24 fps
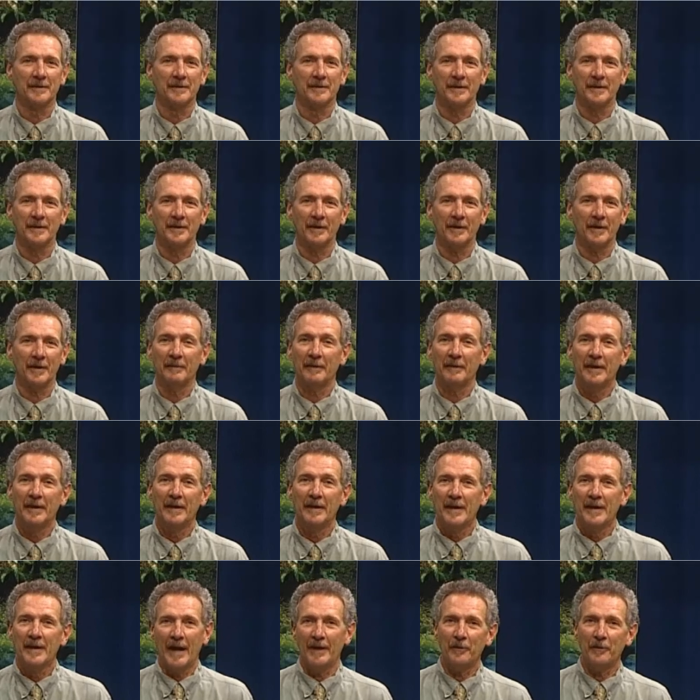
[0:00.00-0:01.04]
you know, I,
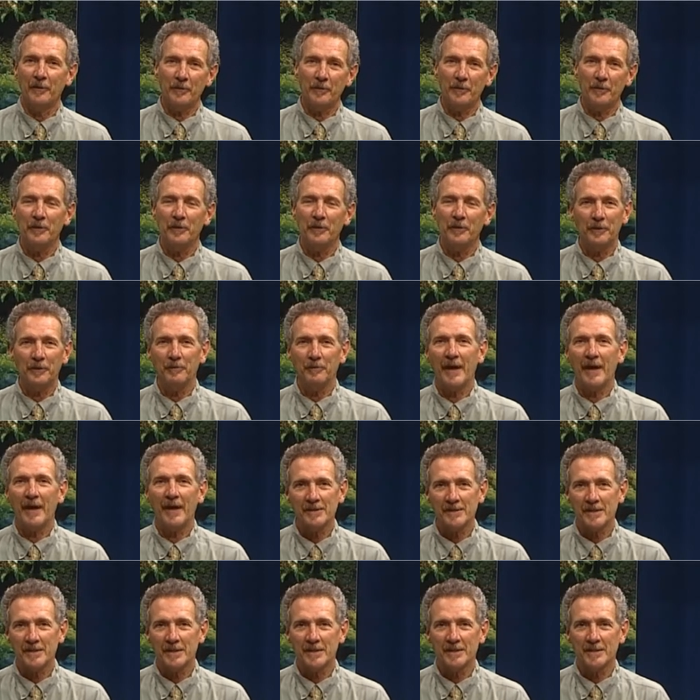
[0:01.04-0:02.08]
I don't know that you've had a
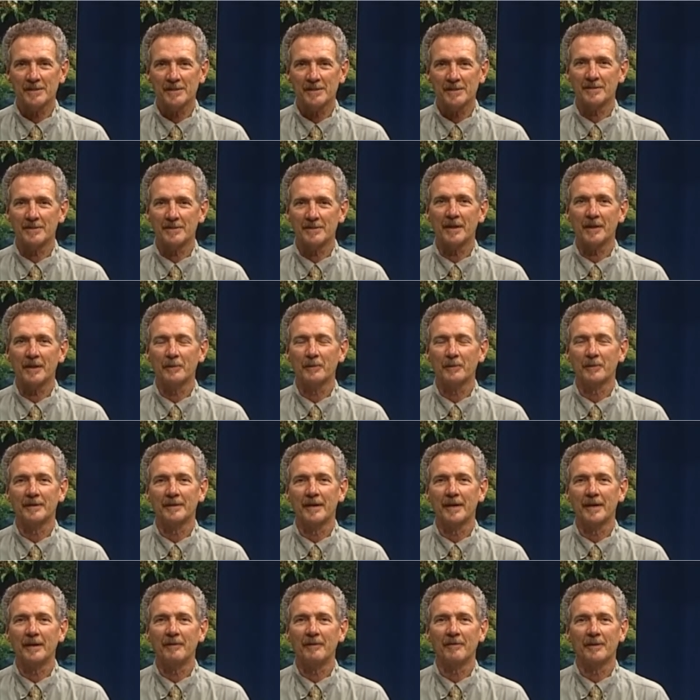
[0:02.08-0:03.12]
chance to talk with
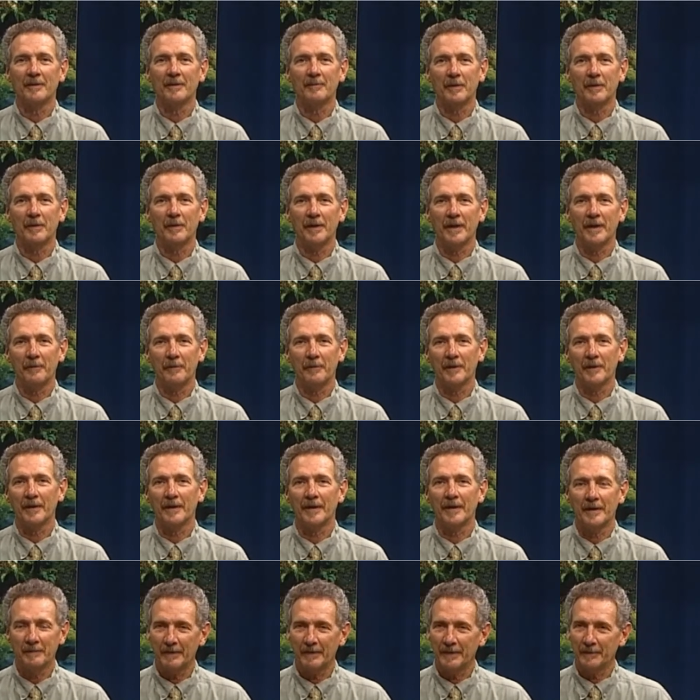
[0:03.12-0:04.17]
David, but I
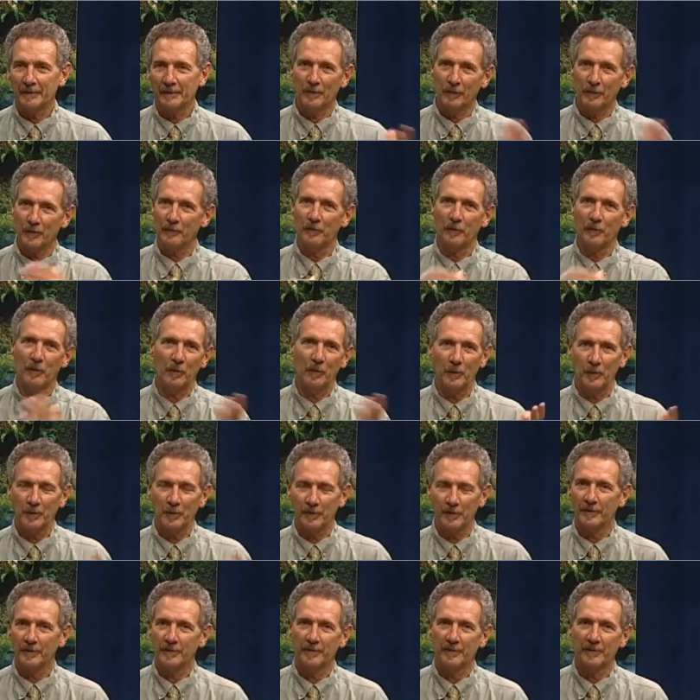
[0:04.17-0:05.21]
really uh, look forward
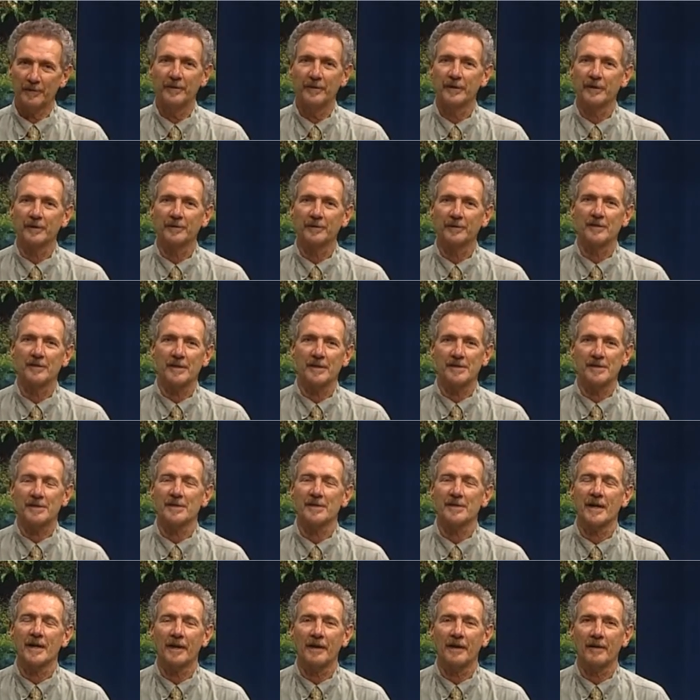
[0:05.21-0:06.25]
to the exchange and
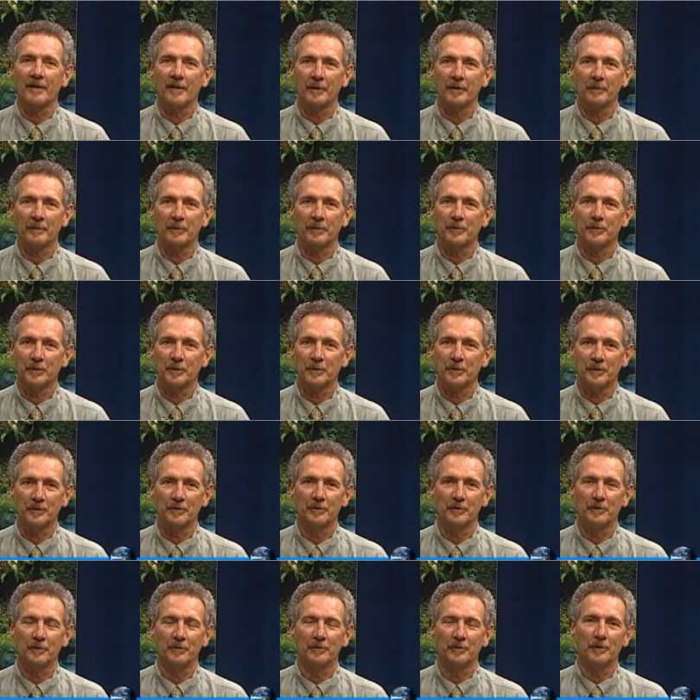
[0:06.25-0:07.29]
dialogue between the
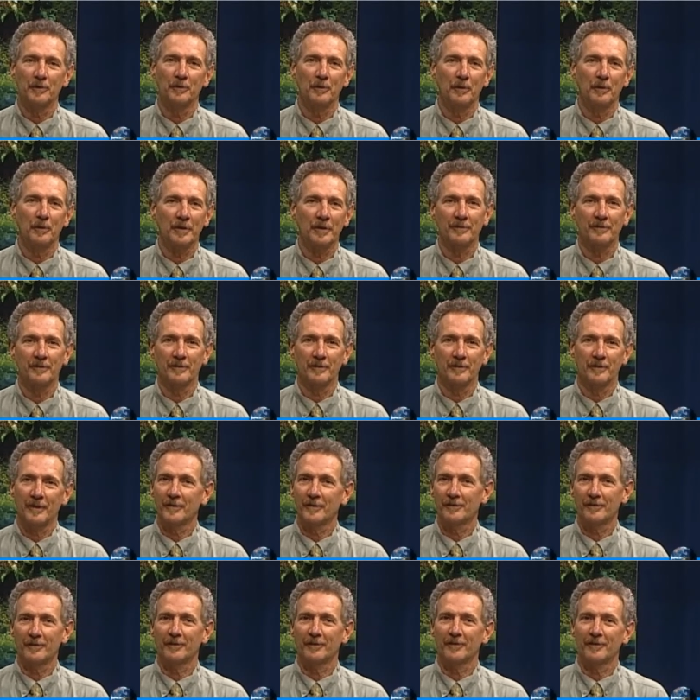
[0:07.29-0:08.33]
two of you as, as the